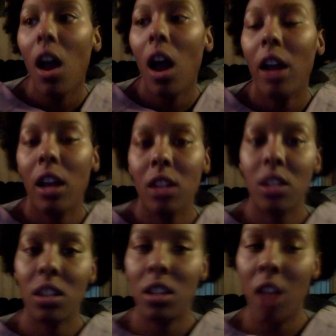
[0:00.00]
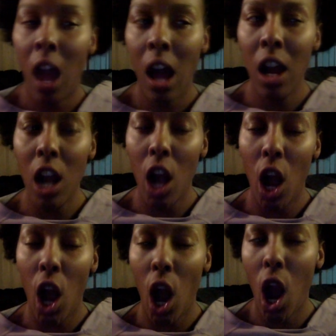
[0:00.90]
I guess, not
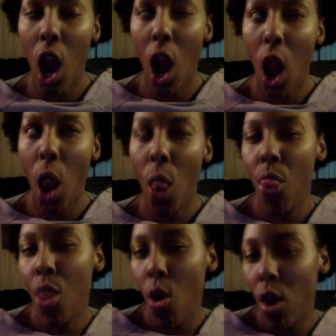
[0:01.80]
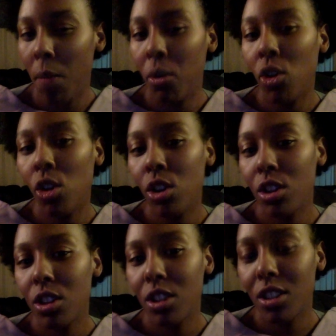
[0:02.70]
normal.
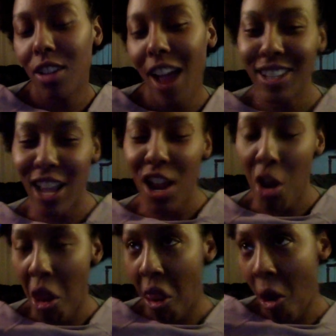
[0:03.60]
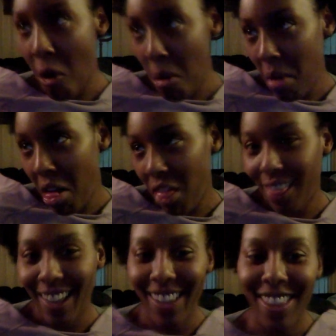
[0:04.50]
I say normal
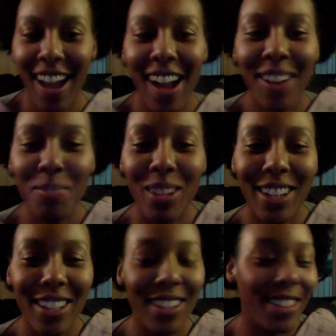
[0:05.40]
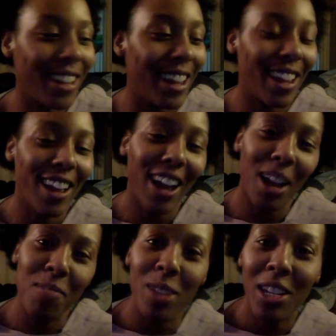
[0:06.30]
like that because, like,
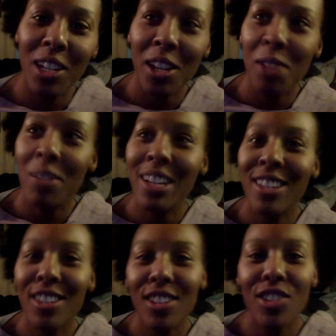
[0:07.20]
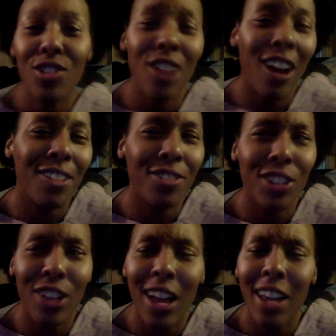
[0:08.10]
I've been in EMS, so now I feel
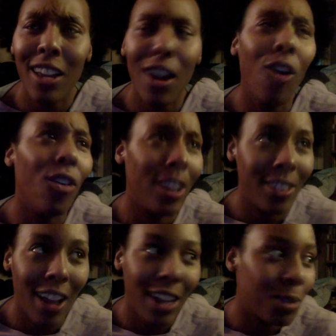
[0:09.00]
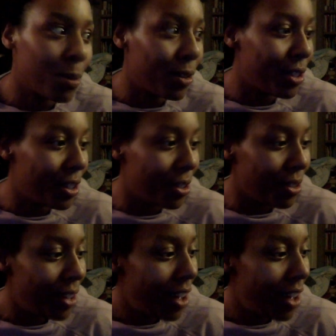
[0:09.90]
like, in the hospital too.